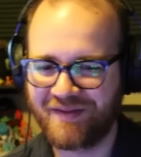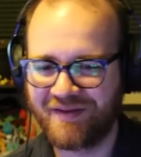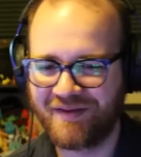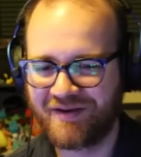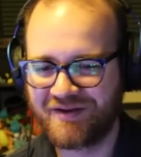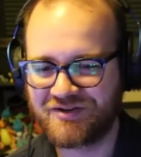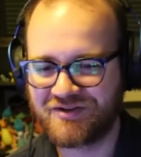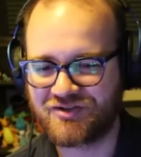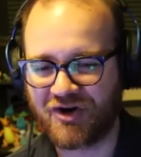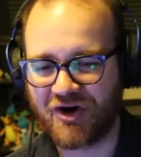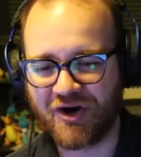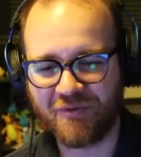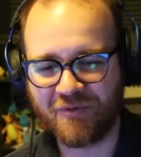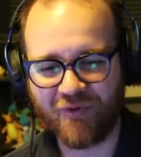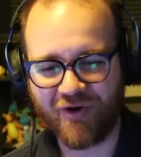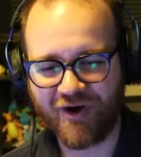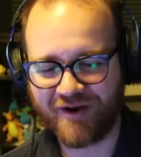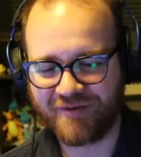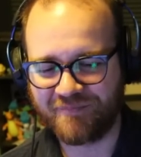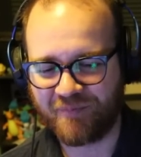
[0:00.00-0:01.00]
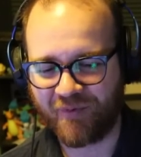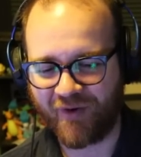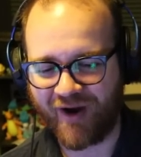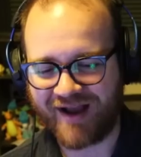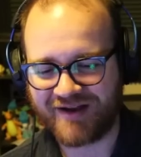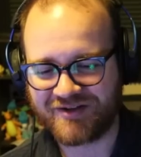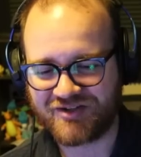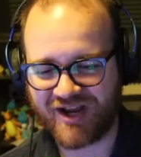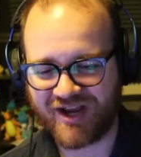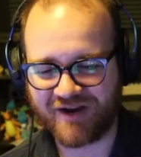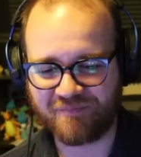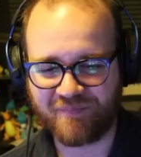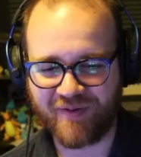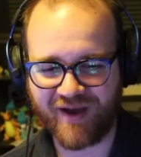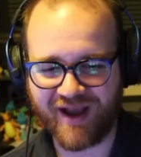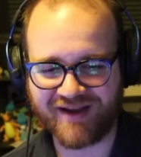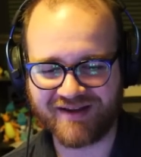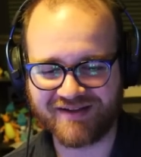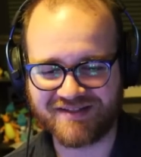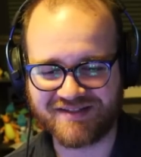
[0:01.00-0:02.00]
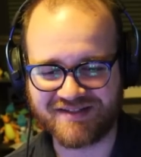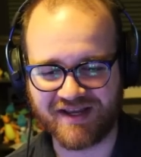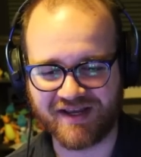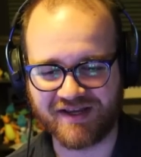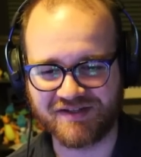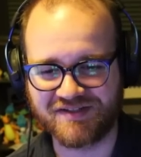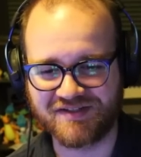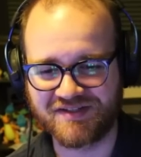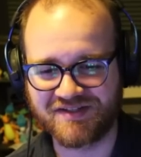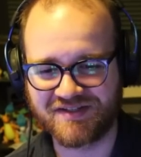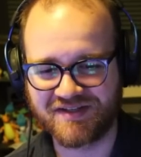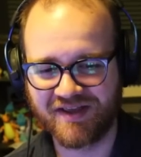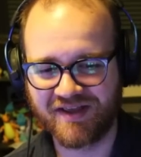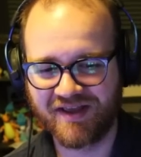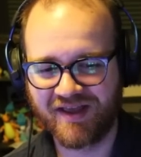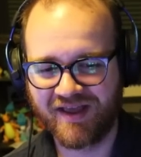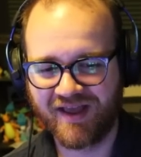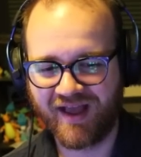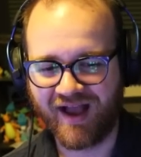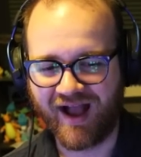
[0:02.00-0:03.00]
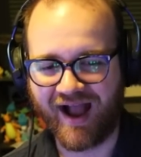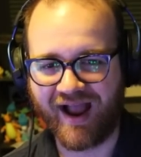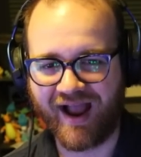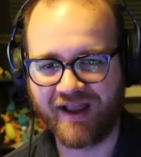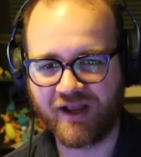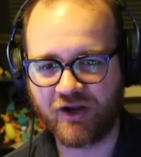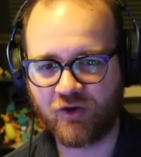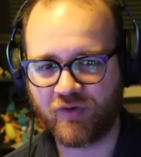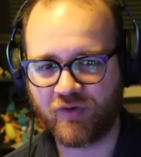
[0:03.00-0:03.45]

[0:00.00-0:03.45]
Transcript: turn 1 Project Pegasus. I think we